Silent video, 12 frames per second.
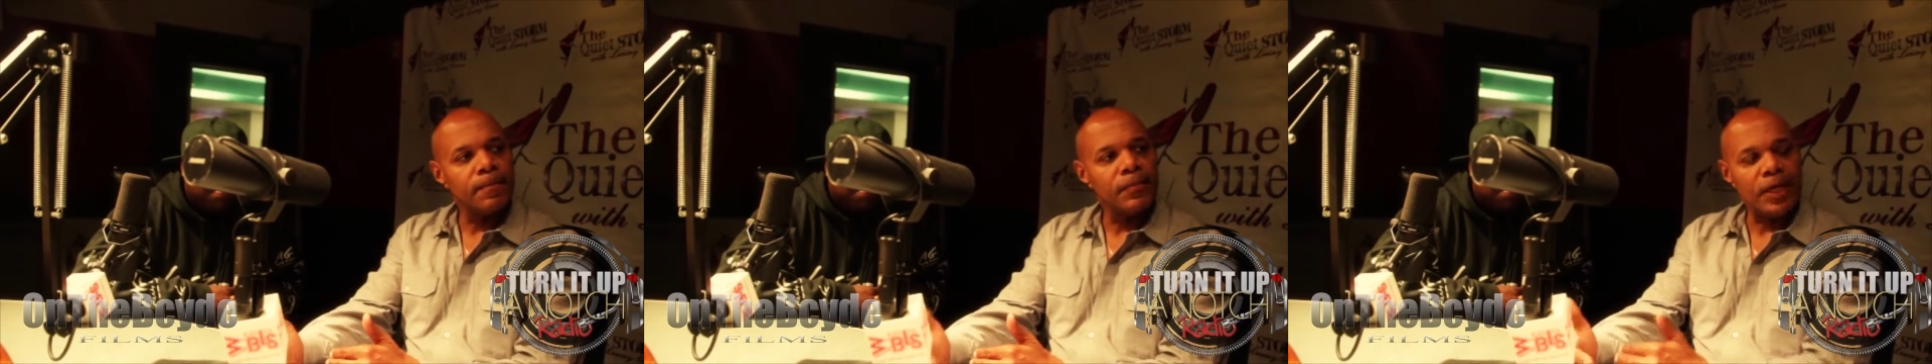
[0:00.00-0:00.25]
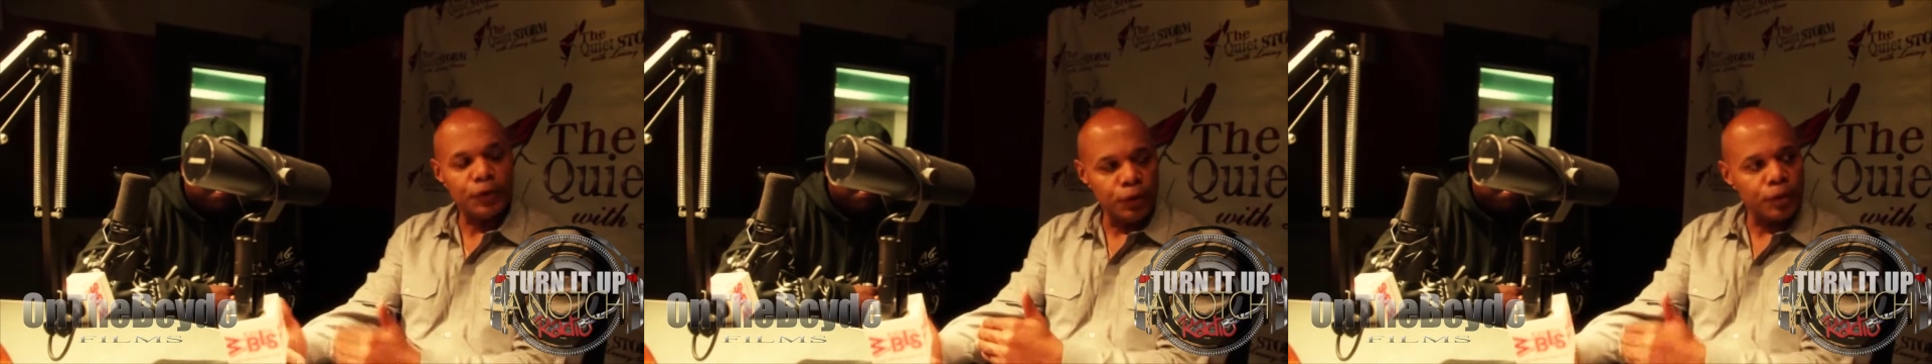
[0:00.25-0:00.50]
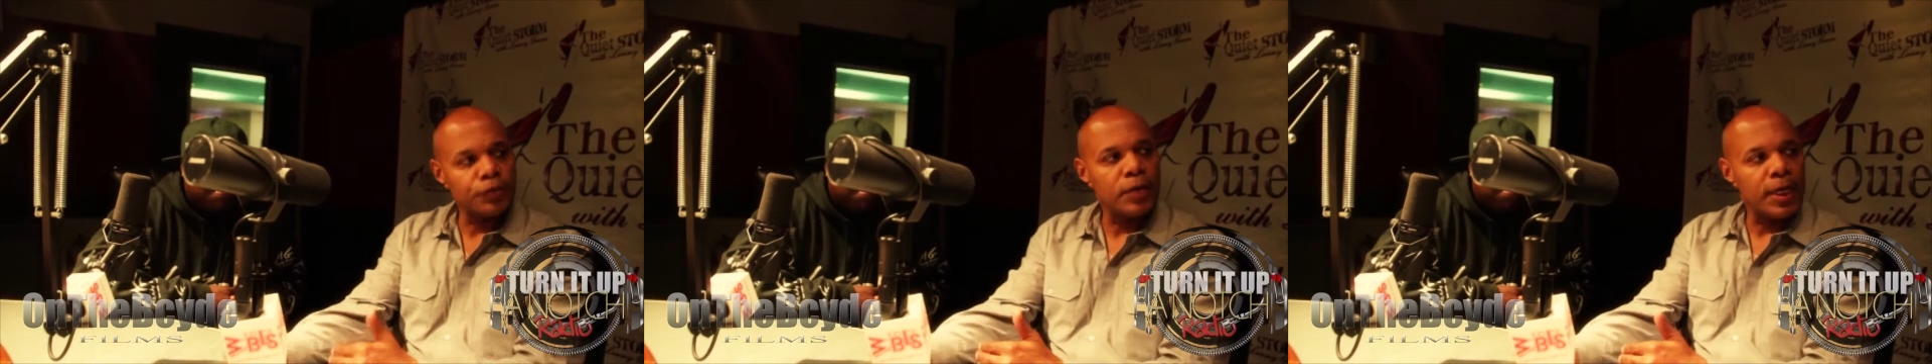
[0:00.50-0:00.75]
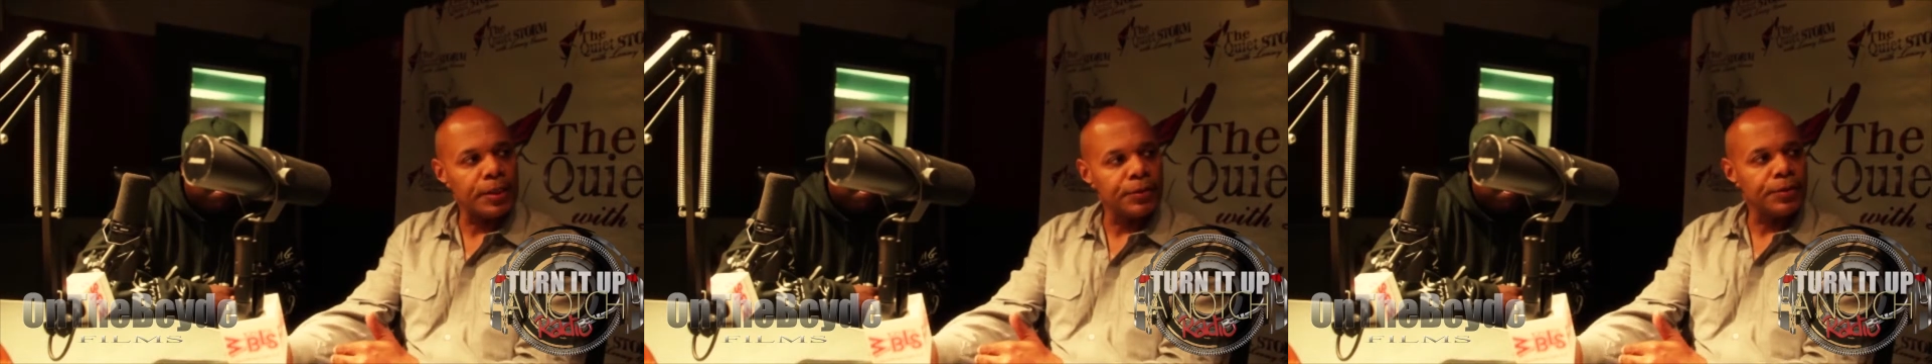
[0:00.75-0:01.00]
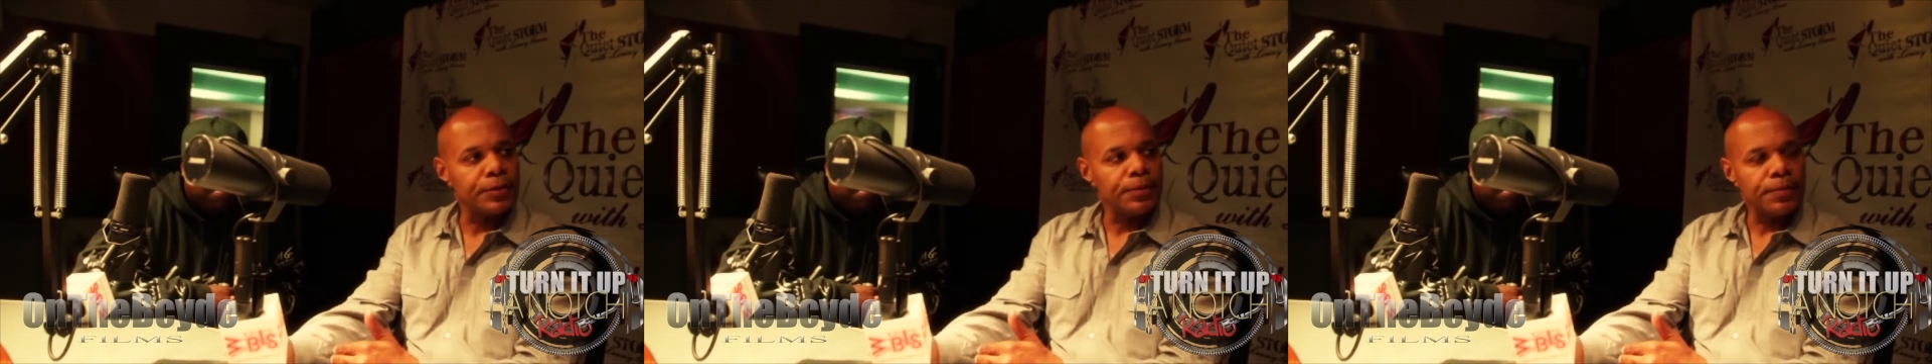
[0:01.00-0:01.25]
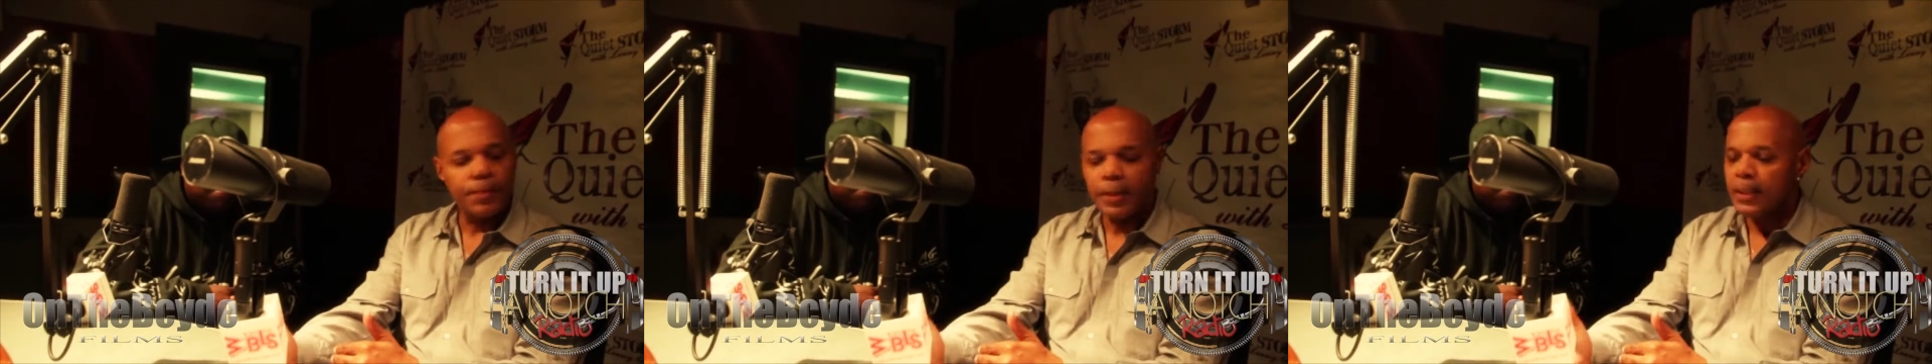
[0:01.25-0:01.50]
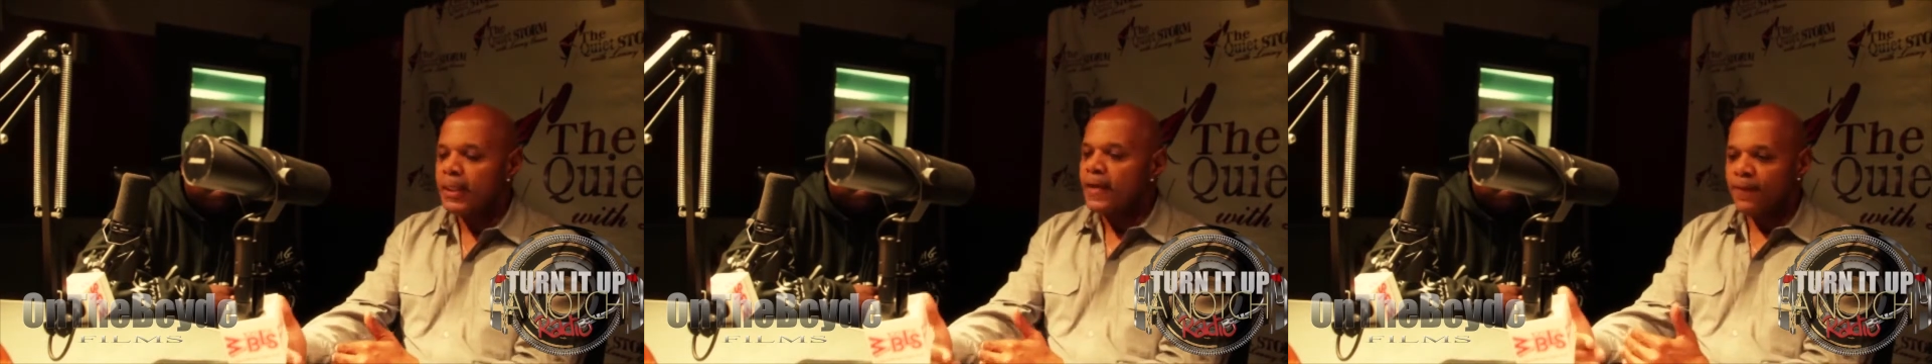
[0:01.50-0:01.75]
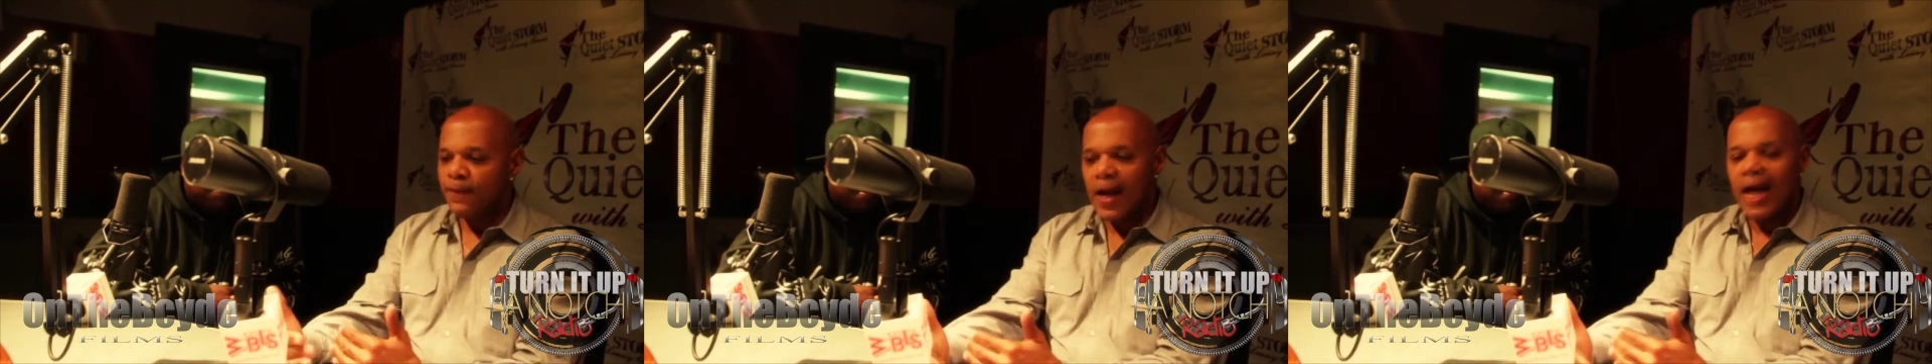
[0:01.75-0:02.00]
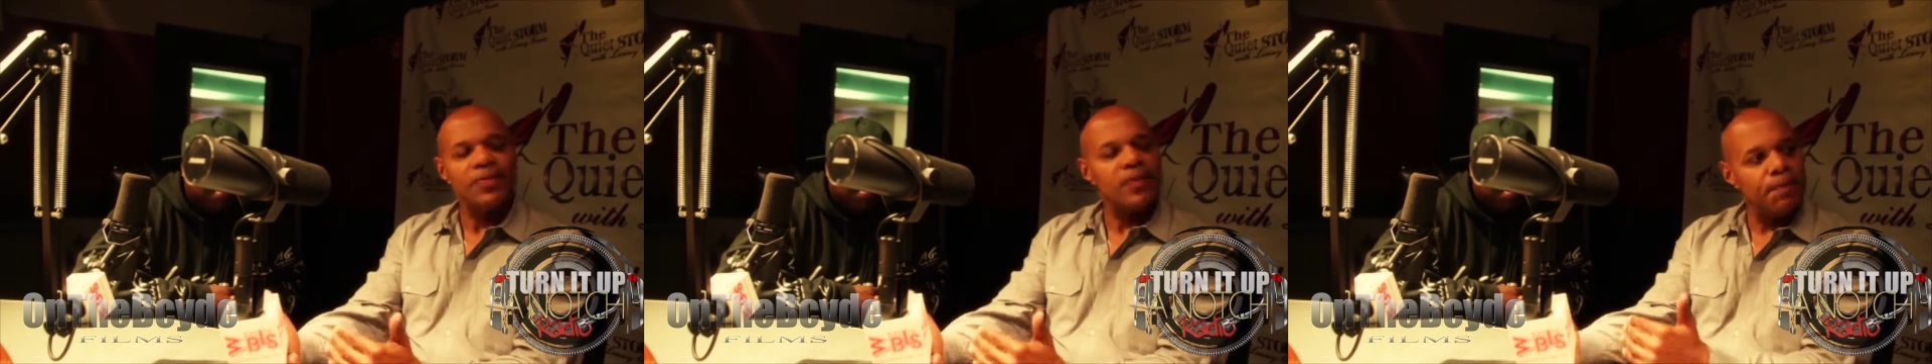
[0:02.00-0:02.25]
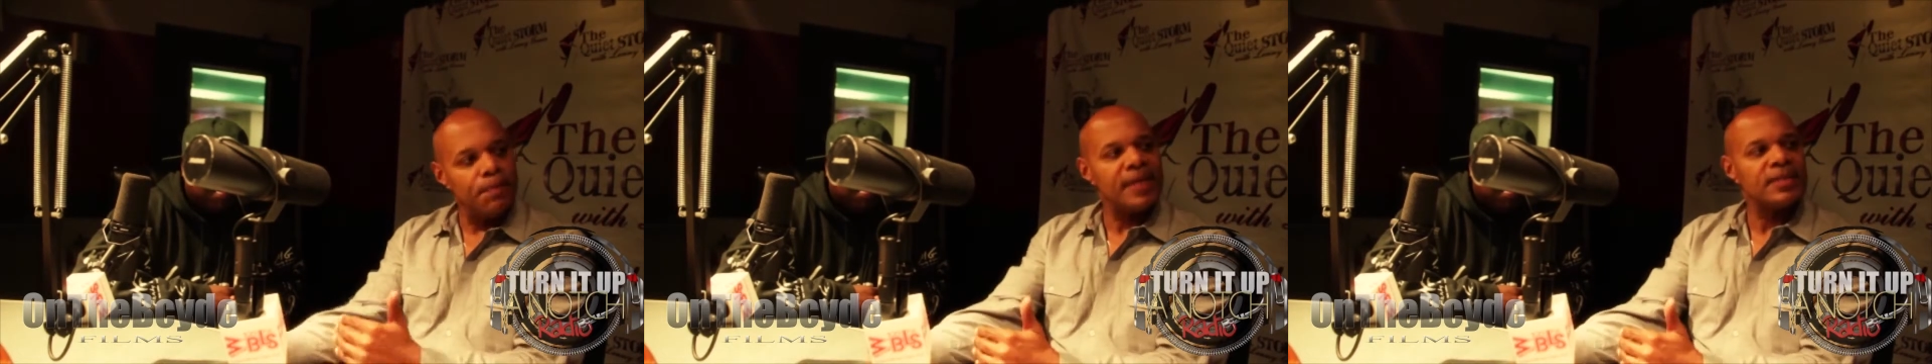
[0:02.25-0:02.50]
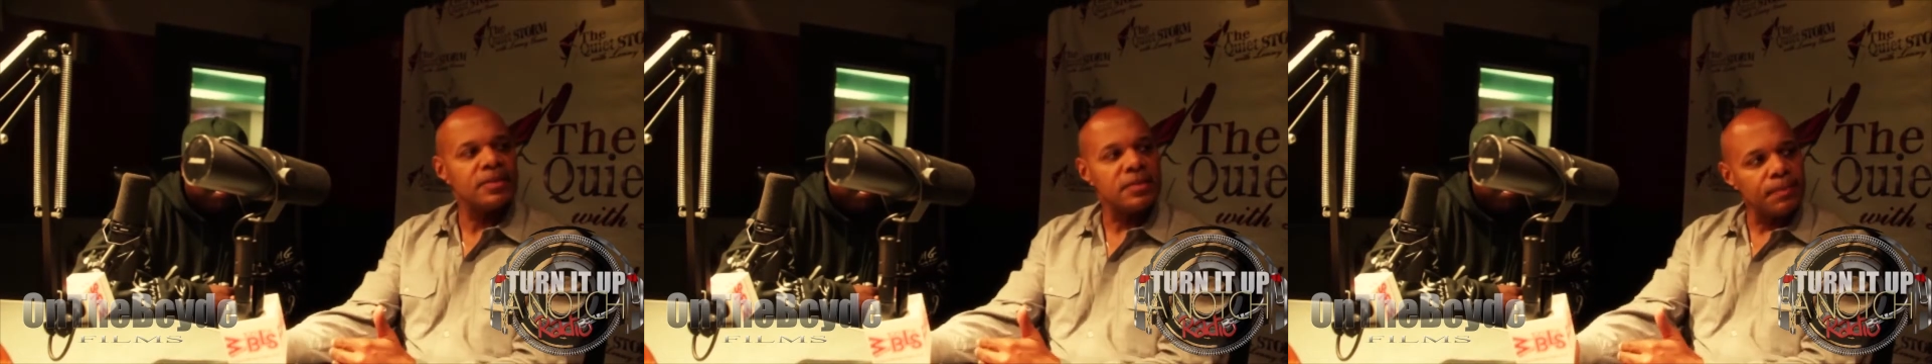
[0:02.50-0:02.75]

that you're trying to do. Find the best of the